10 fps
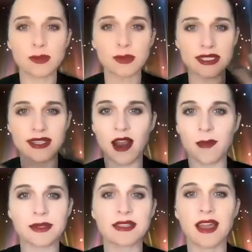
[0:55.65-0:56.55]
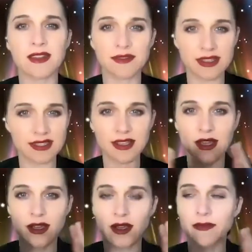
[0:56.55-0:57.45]
been set up as kind of this
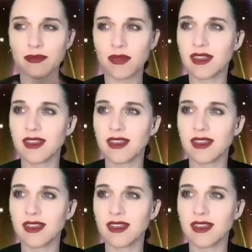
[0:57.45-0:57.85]
um,